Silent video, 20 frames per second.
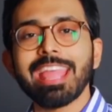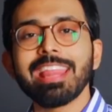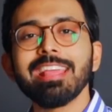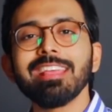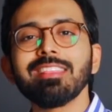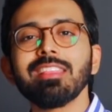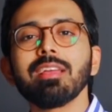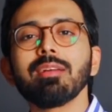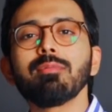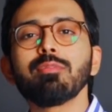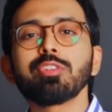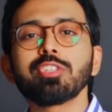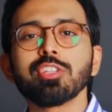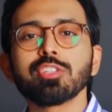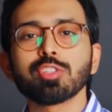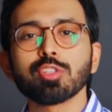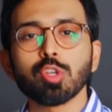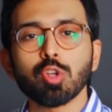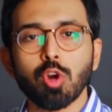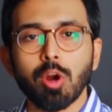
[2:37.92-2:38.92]
Anything which
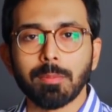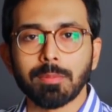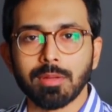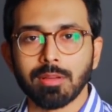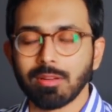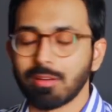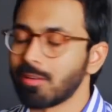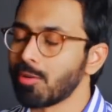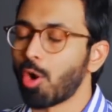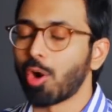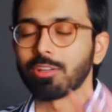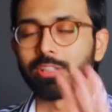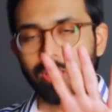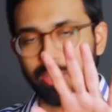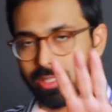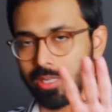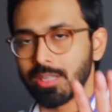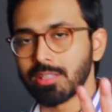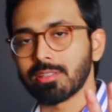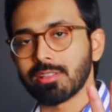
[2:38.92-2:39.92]
is cropped, not the
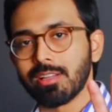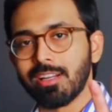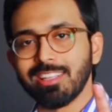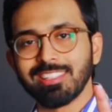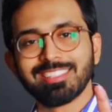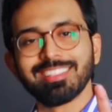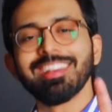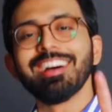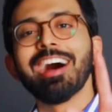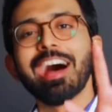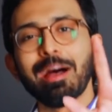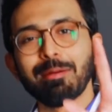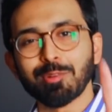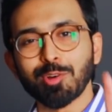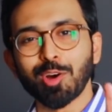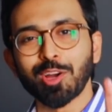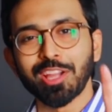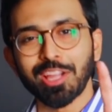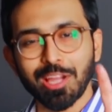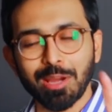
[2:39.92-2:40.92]
shirts guys. I'm
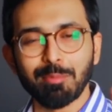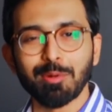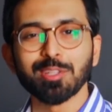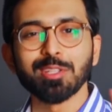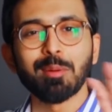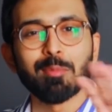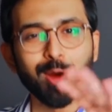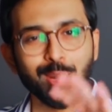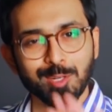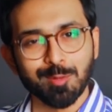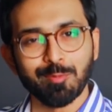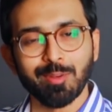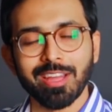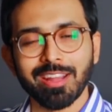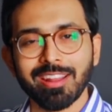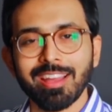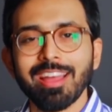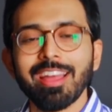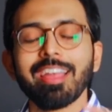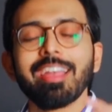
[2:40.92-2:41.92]
talking about the bottom way.
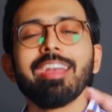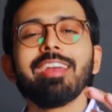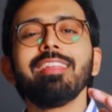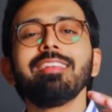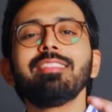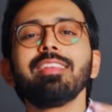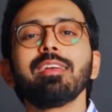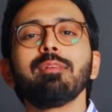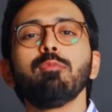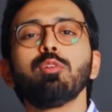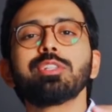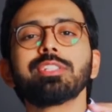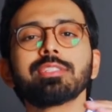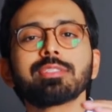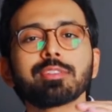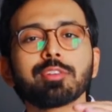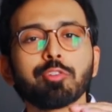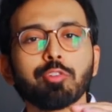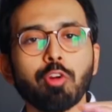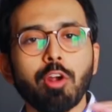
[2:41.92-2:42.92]
Anything which is
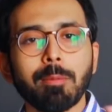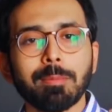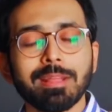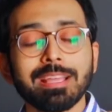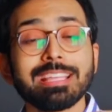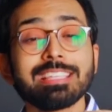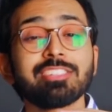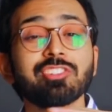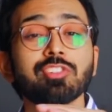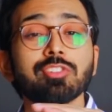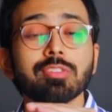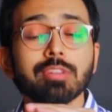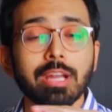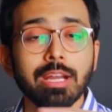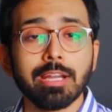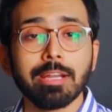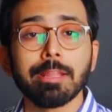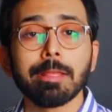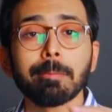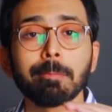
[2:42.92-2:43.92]
cropped is
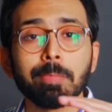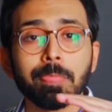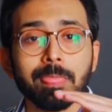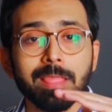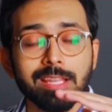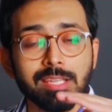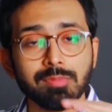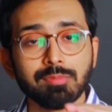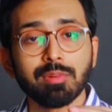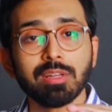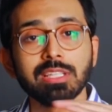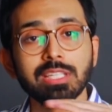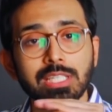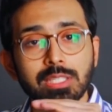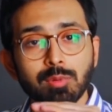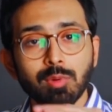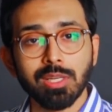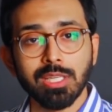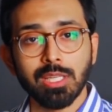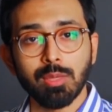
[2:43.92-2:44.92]
trending in
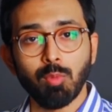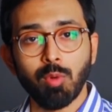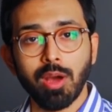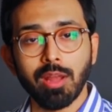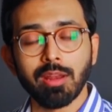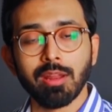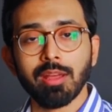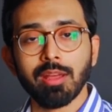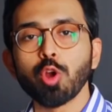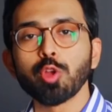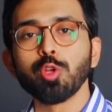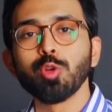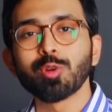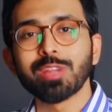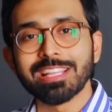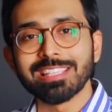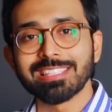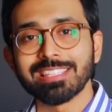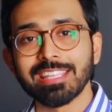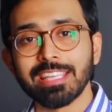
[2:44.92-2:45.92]
2021. You
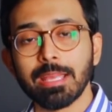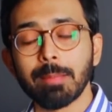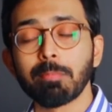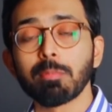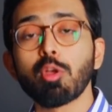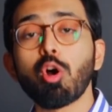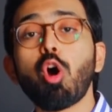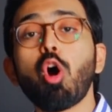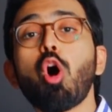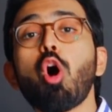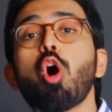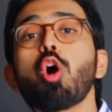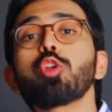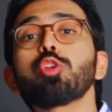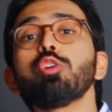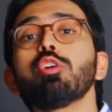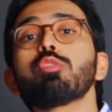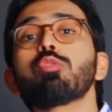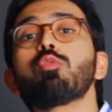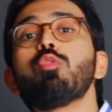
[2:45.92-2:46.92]
can see or
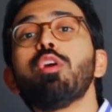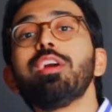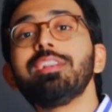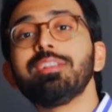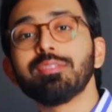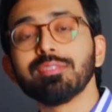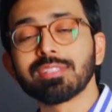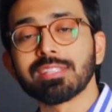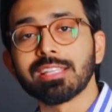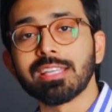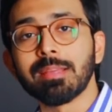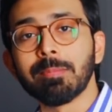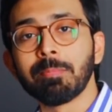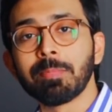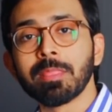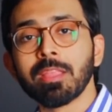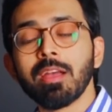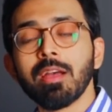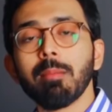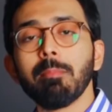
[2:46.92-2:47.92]
you're going to see
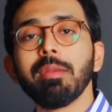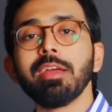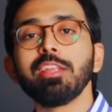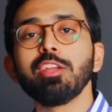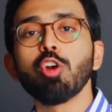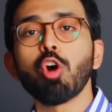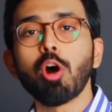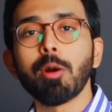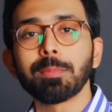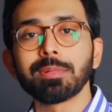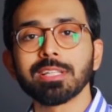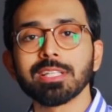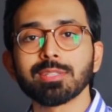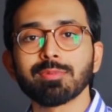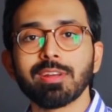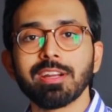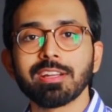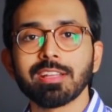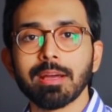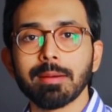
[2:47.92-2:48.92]
many options
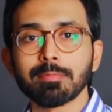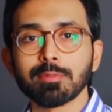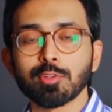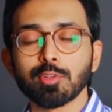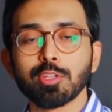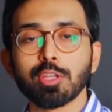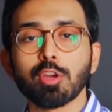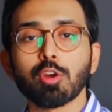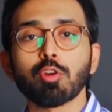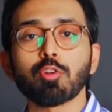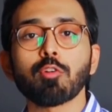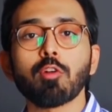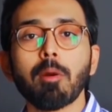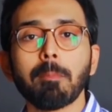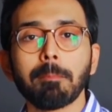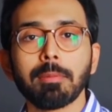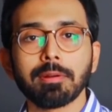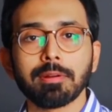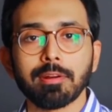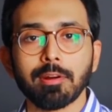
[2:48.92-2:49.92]
when it comes to the
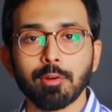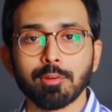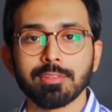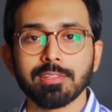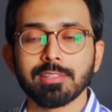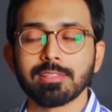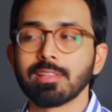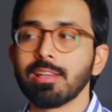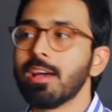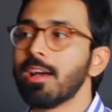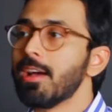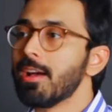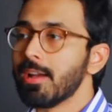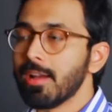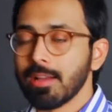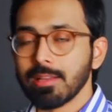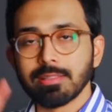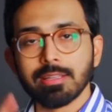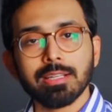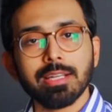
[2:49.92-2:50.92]
cropped trousers.
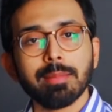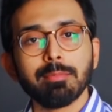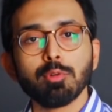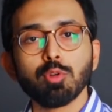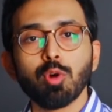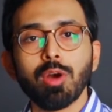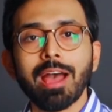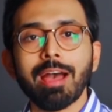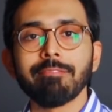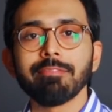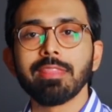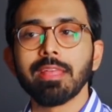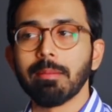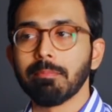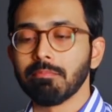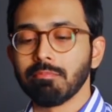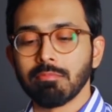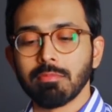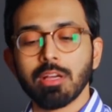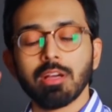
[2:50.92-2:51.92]
H&M do have
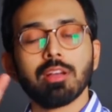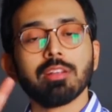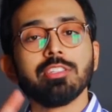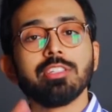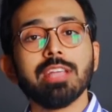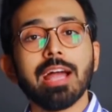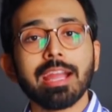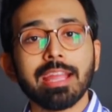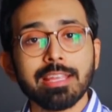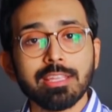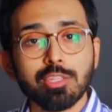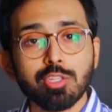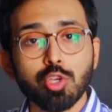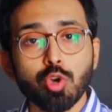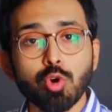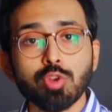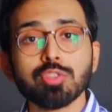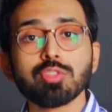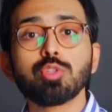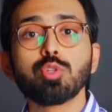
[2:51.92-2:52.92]
them Jack and
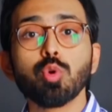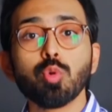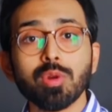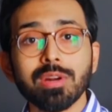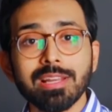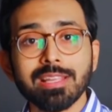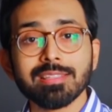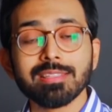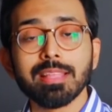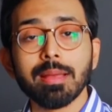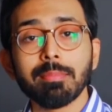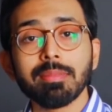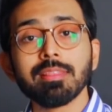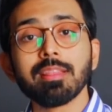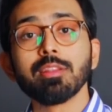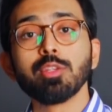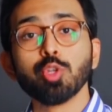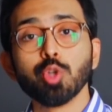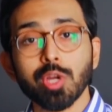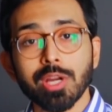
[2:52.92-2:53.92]
Jones do release them in
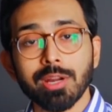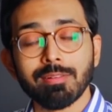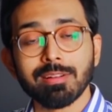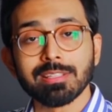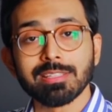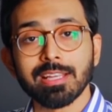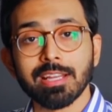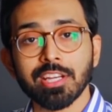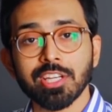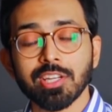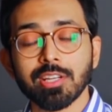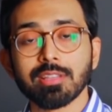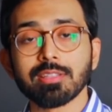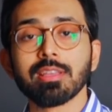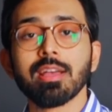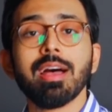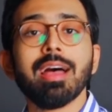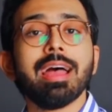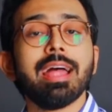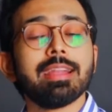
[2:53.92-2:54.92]
the new arrival sections
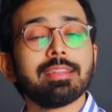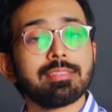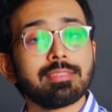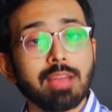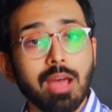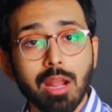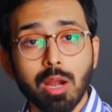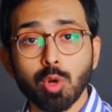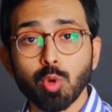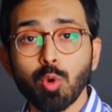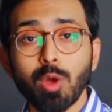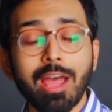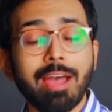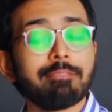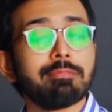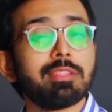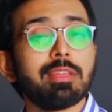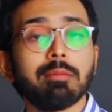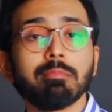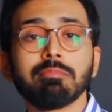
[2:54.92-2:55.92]
and Zara do
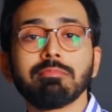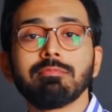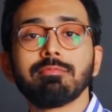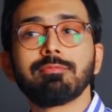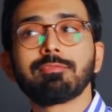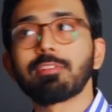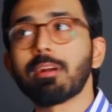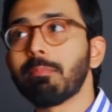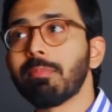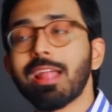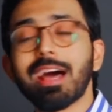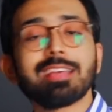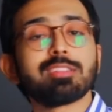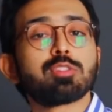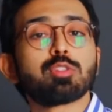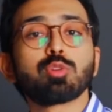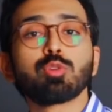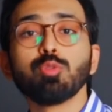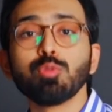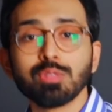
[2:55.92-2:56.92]
have them from
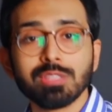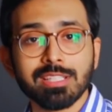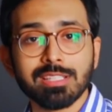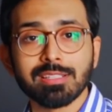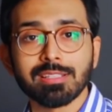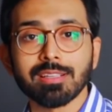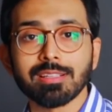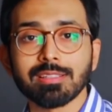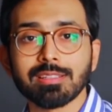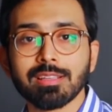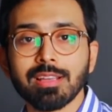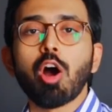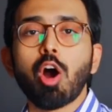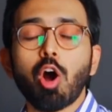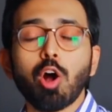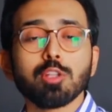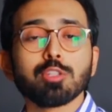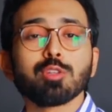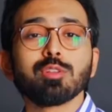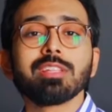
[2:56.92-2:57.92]
last two seasons.
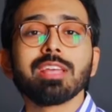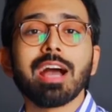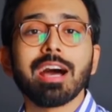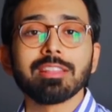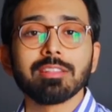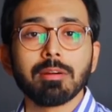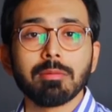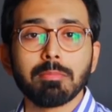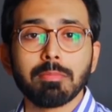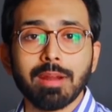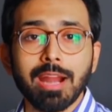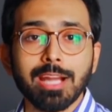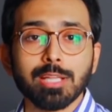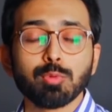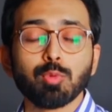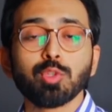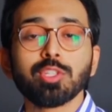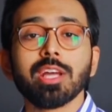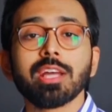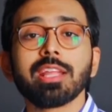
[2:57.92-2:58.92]
Also the other brands
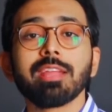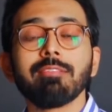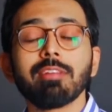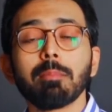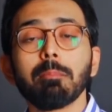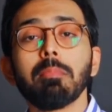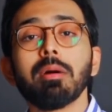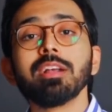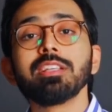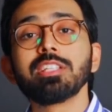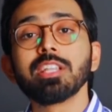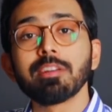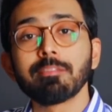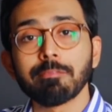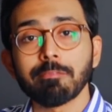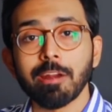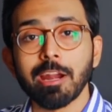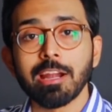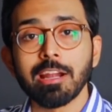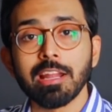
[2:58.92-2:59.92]
which are even budget
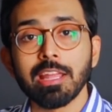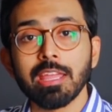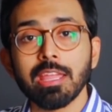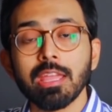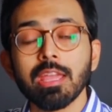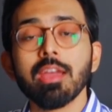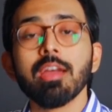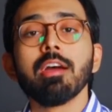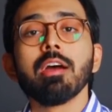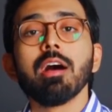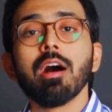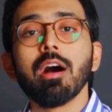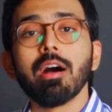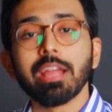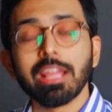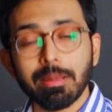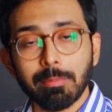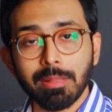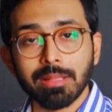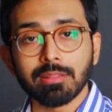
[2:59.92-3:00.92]
friendly
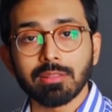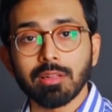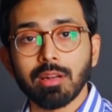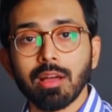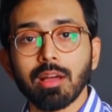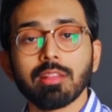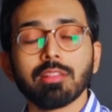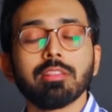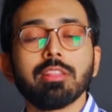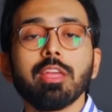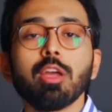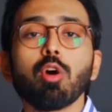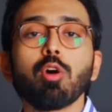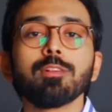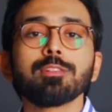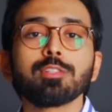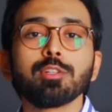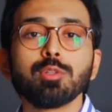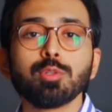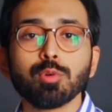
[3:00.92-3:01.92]
in Myntra, they
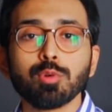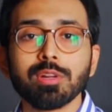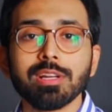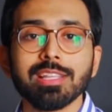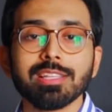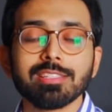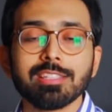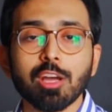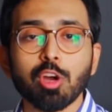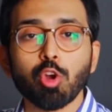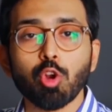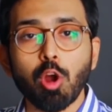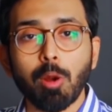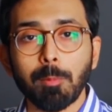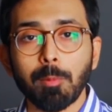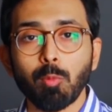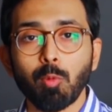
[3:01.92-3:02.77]
also do release the cropped